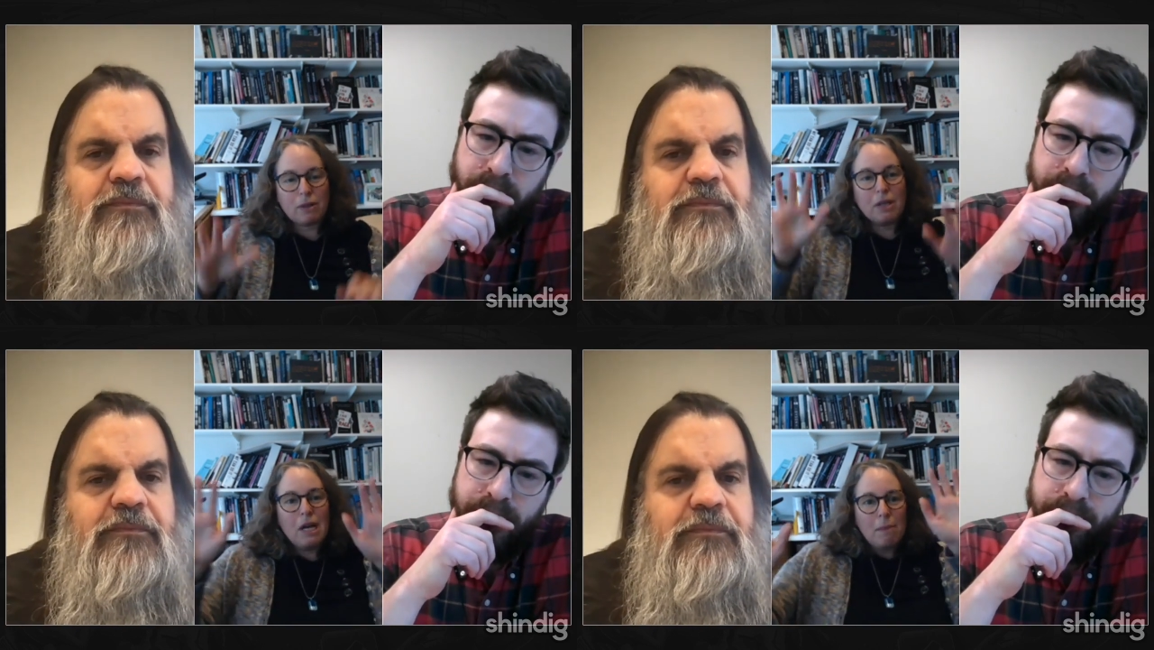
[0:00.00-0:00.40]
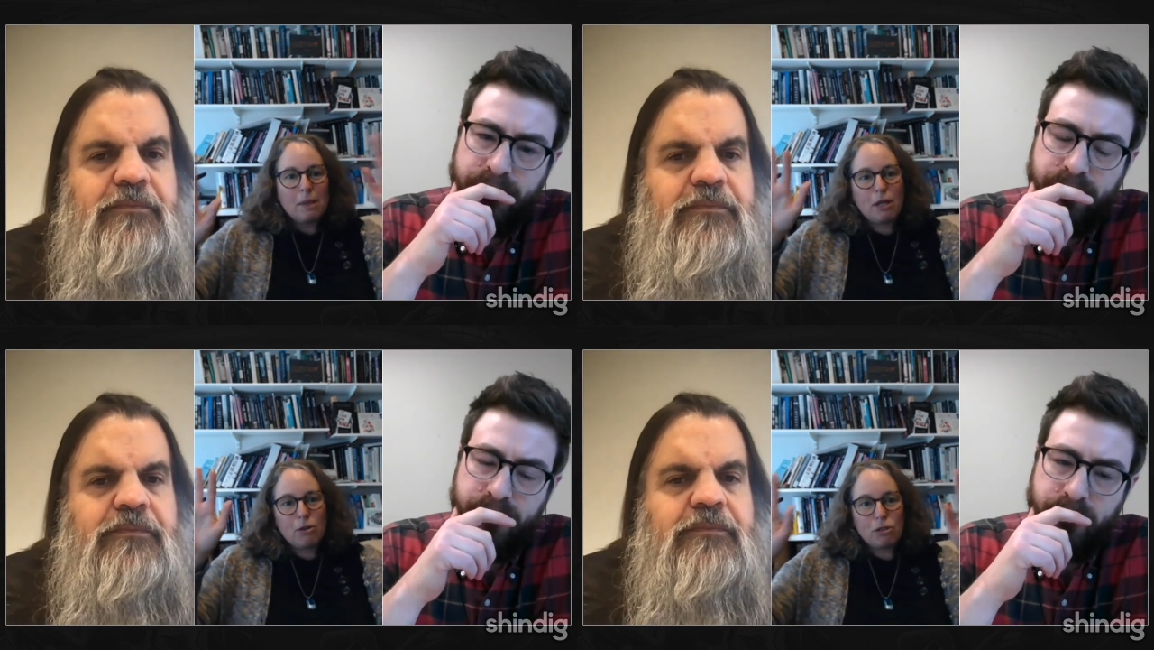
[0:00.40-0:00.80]
Speaker 1: But
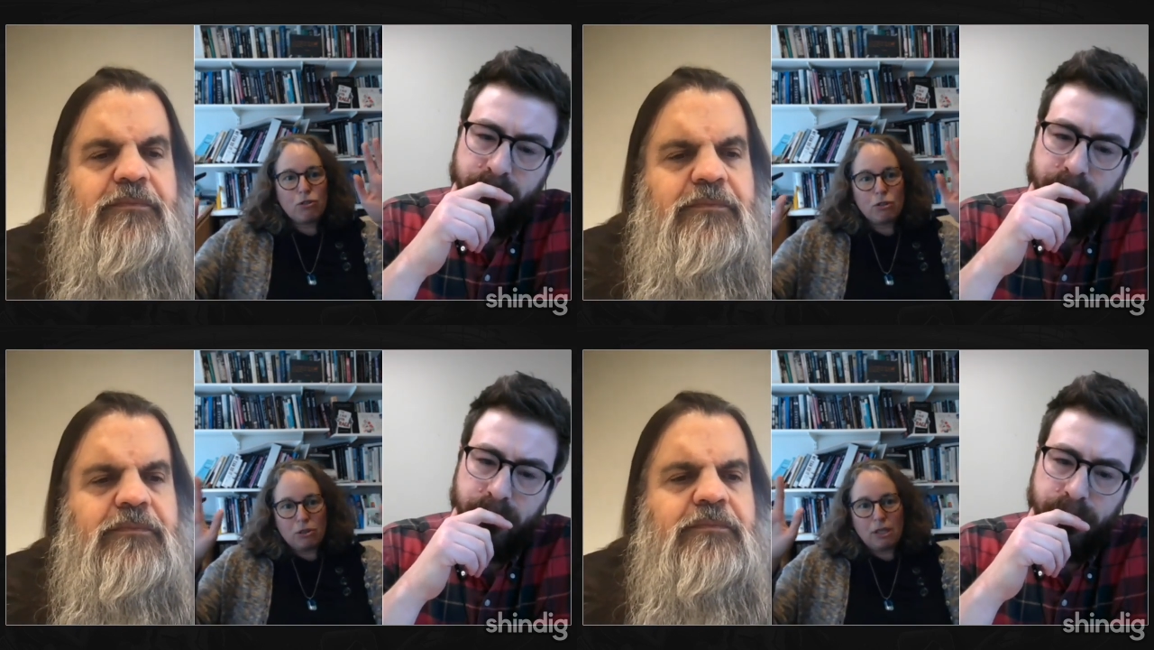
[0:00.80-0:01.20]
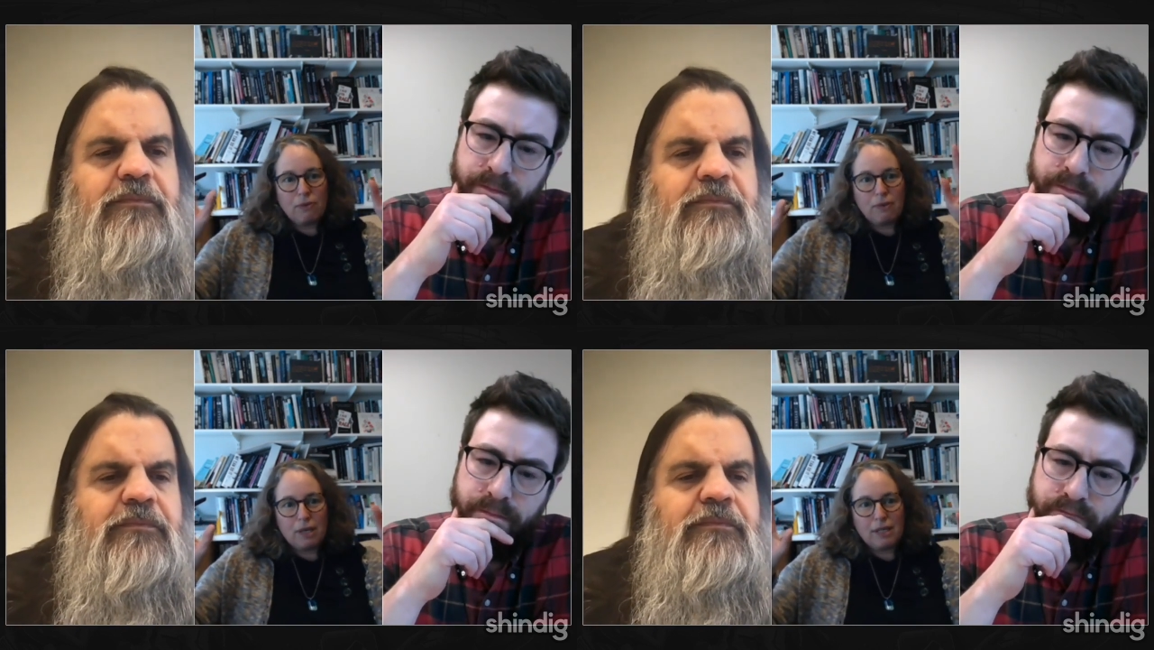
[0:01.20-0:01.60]
those are two
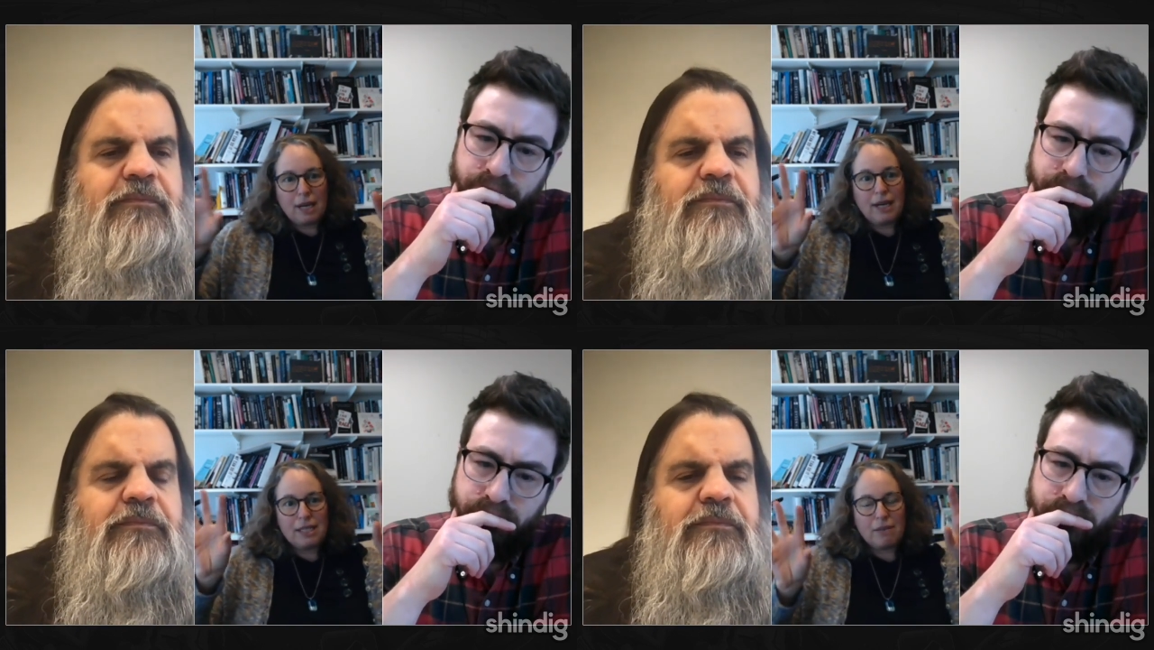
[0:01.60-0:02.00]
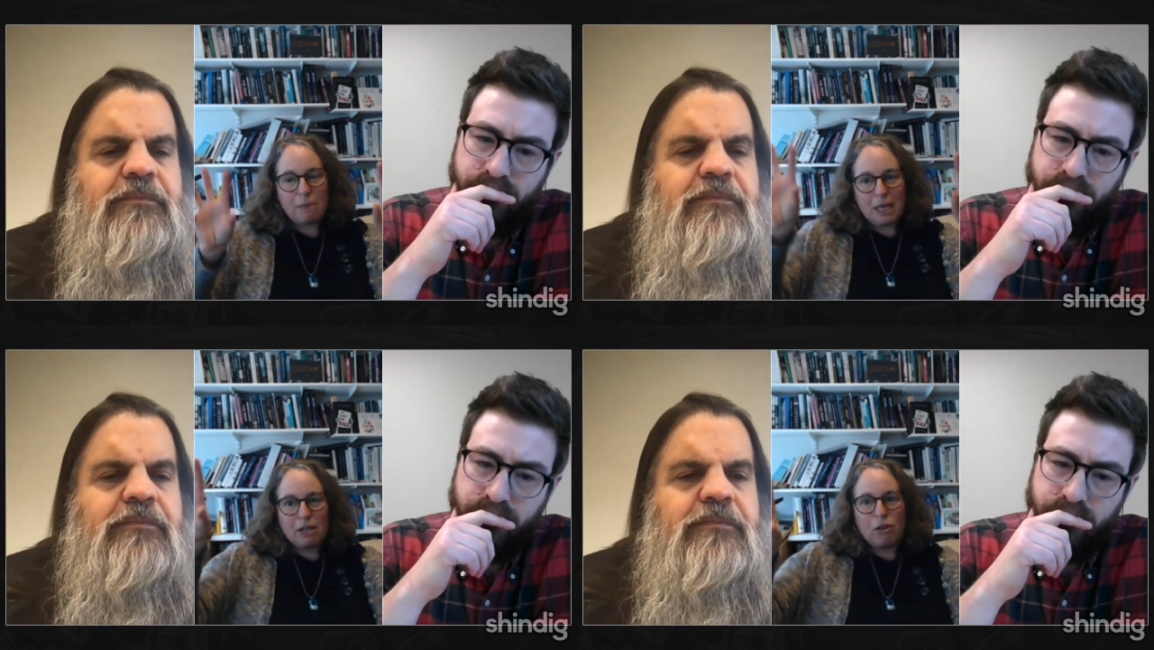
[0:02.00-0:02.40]
different kinds of
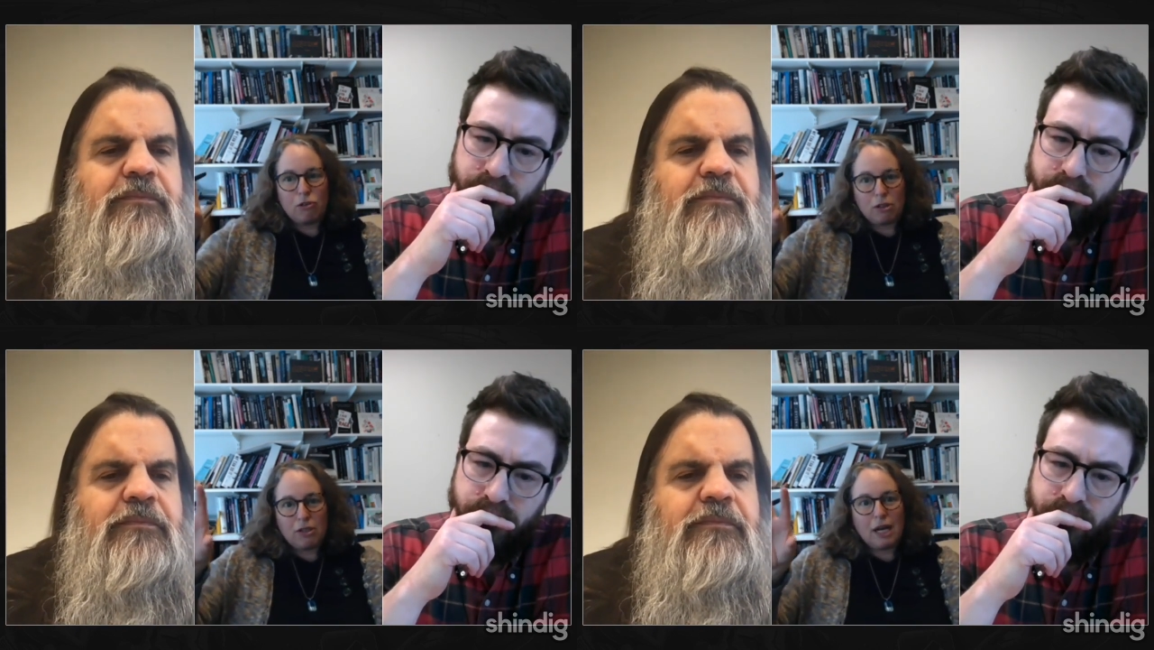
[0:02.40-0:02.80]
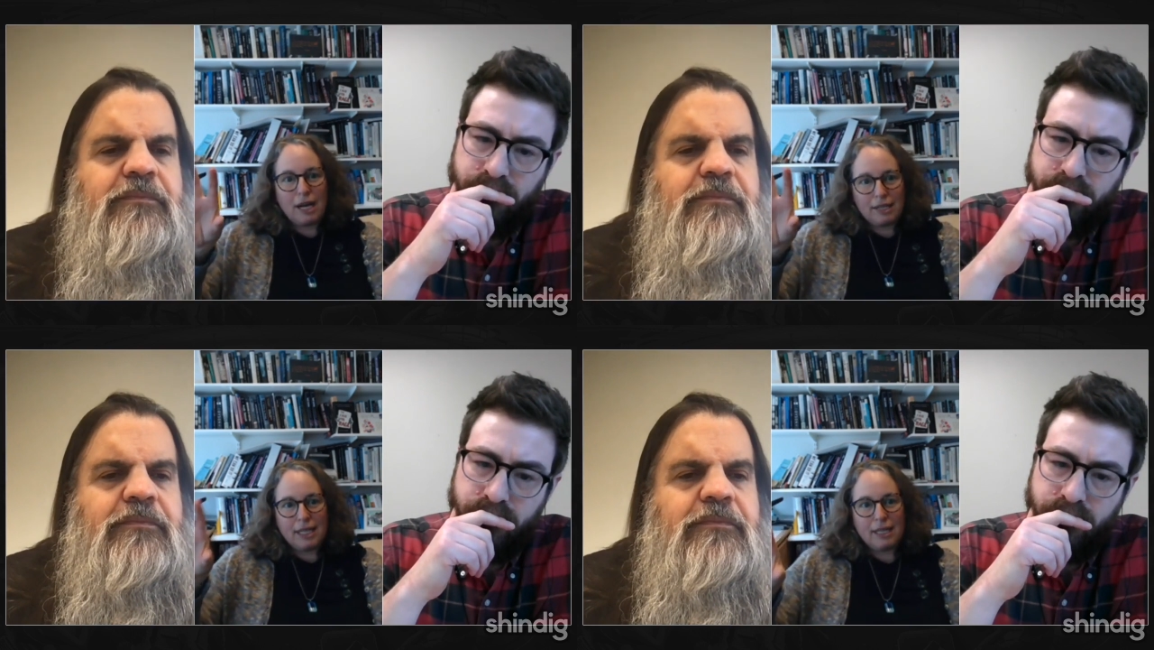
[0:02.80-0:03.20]
pedagogical
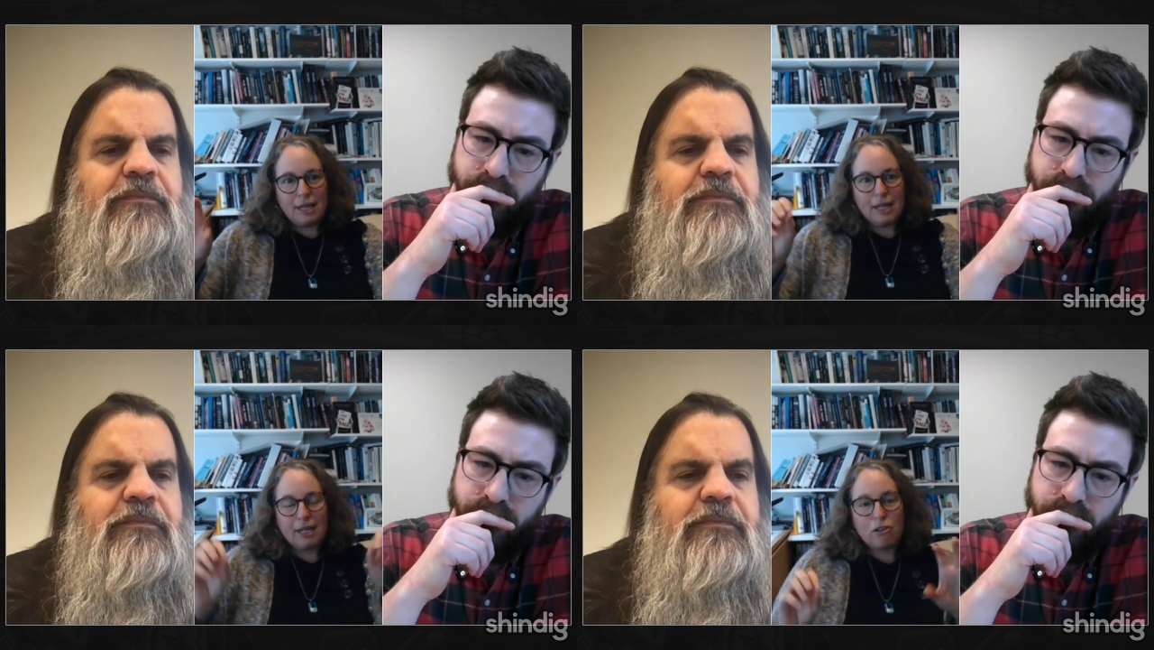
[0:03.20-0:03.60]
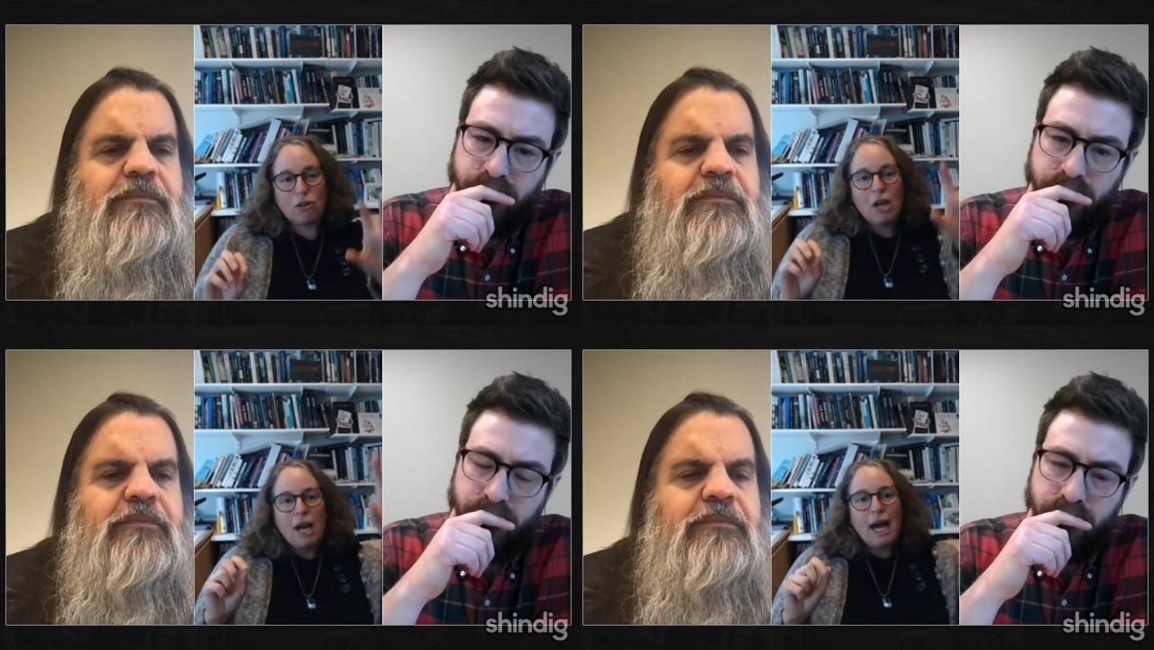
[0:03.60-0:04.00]
content knowledge.
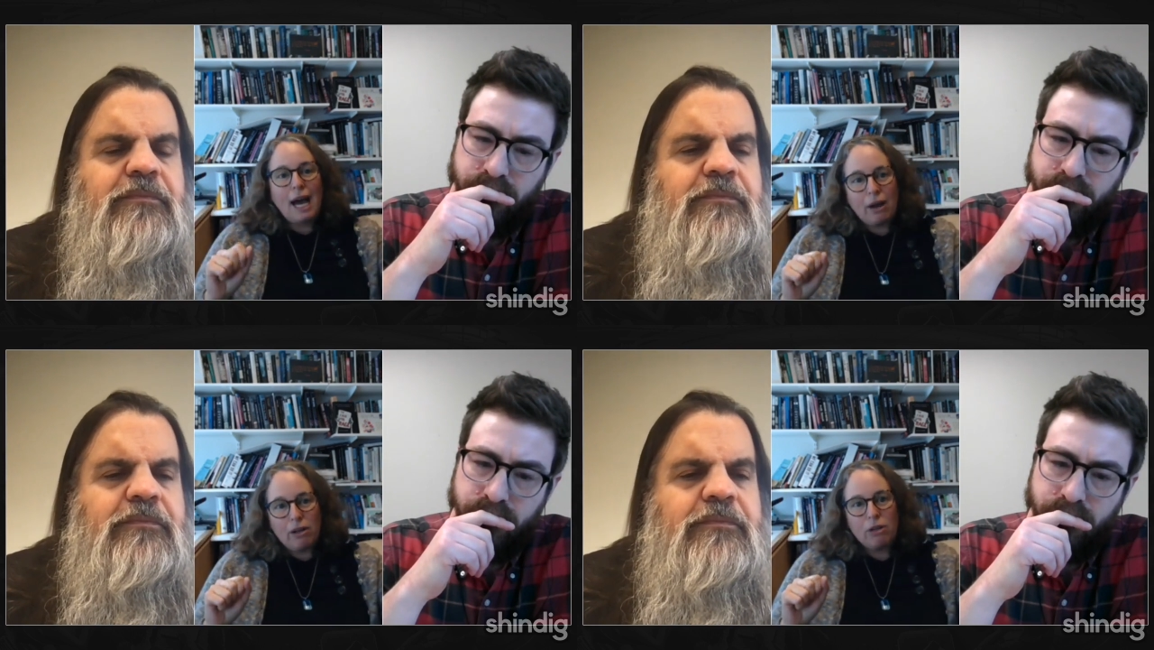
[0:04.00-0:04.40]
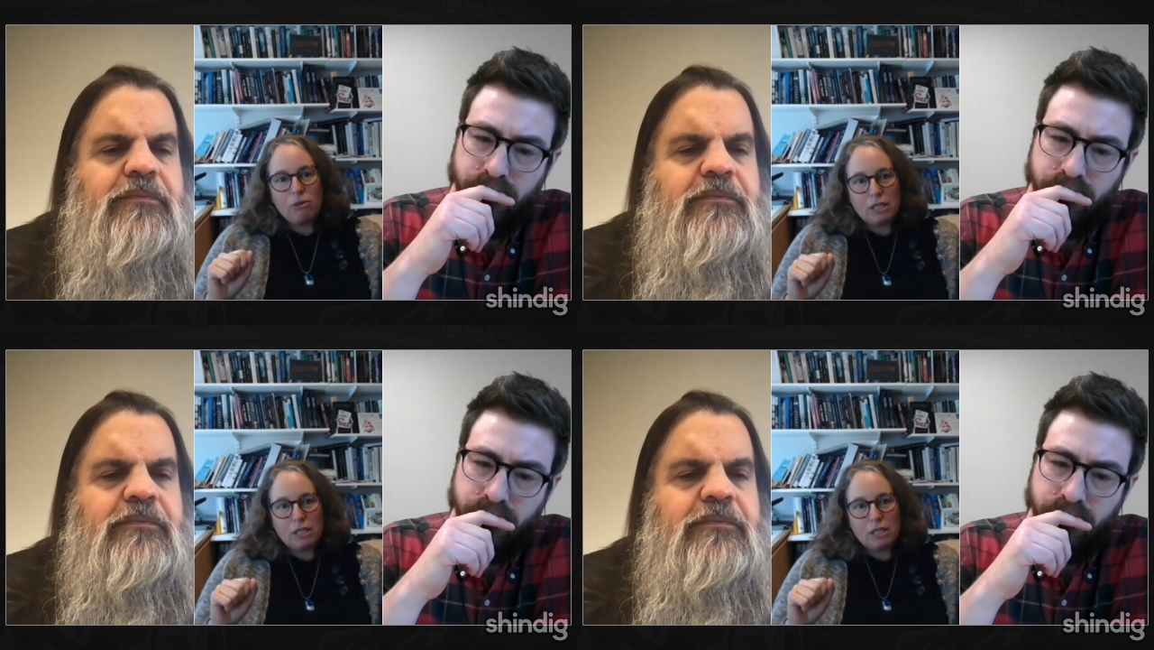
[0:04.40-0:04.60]
How do you teach